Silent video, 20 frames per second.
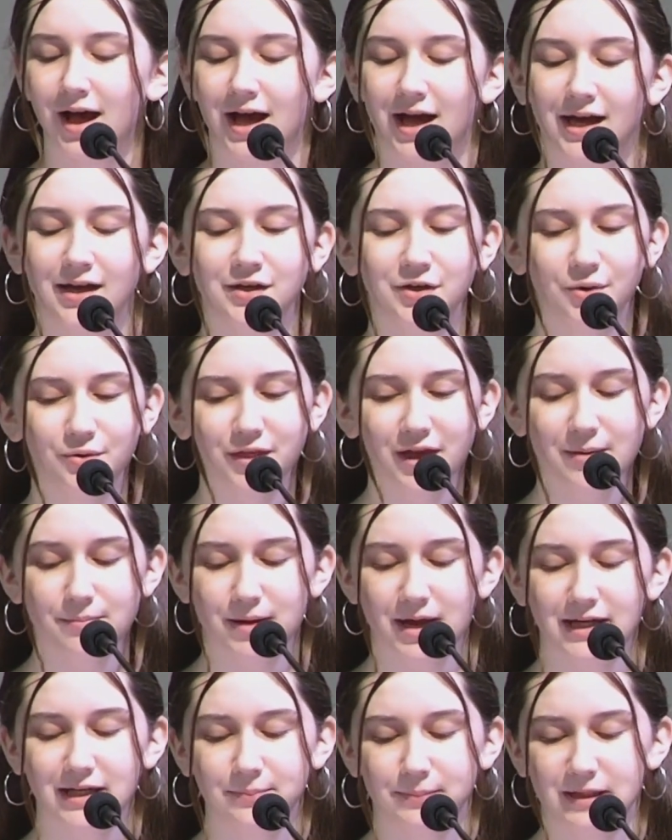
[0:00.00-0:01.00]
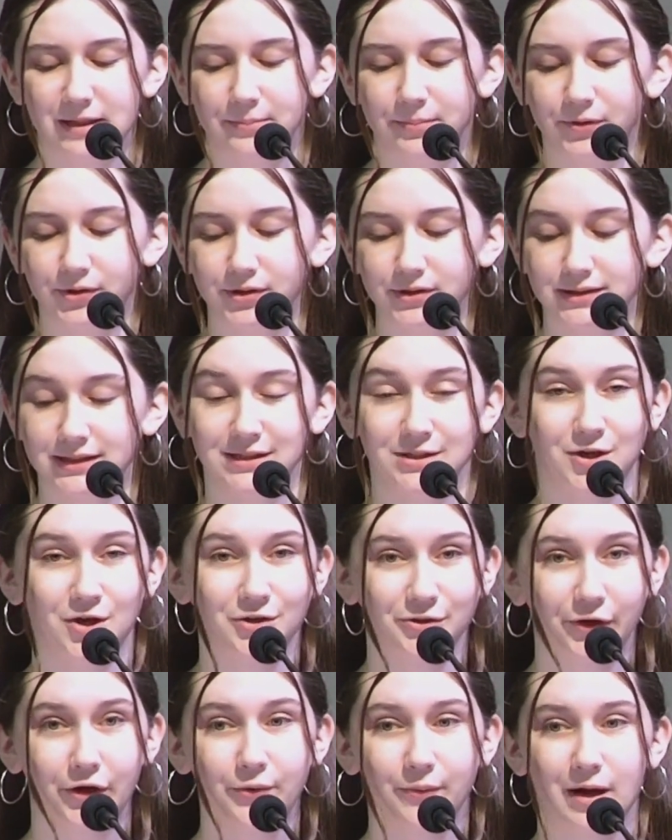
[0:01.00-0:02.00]
I know that many people did not
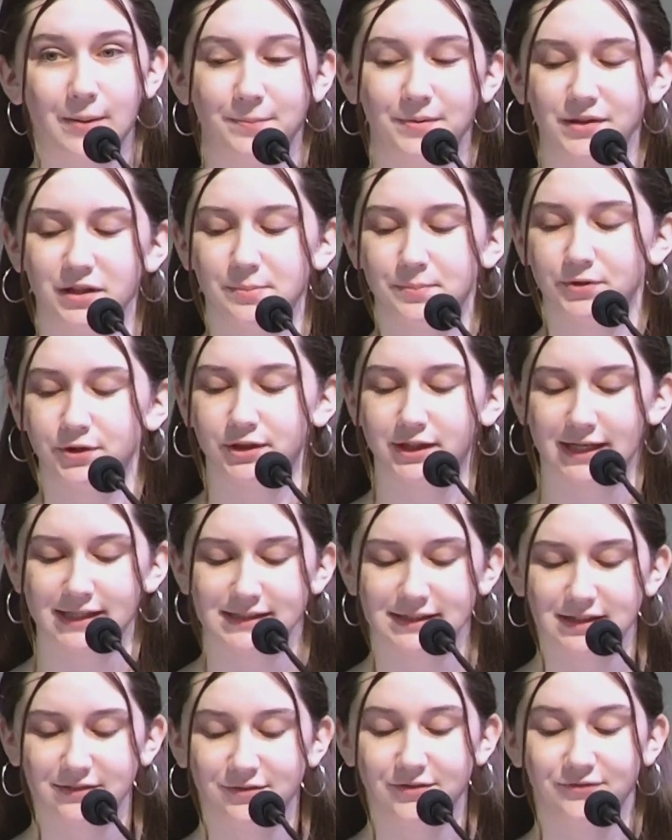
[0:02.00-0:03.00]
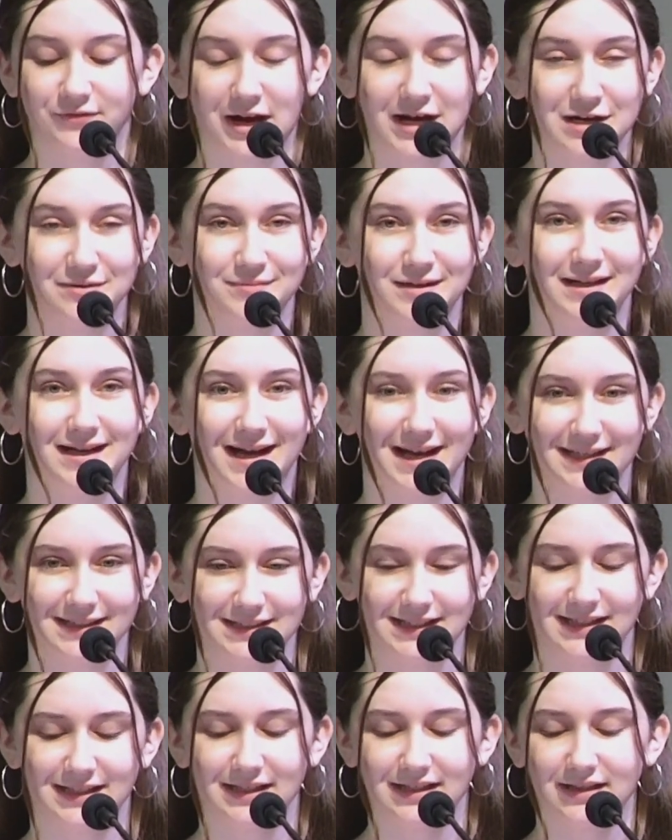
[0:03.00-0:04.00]
grow up in the progressive environment I
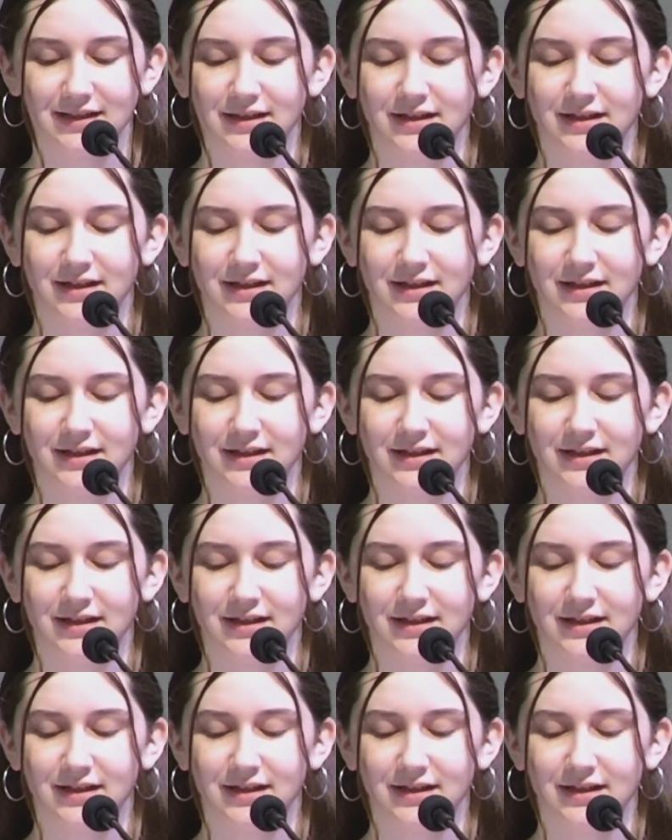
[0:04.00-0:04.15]
did.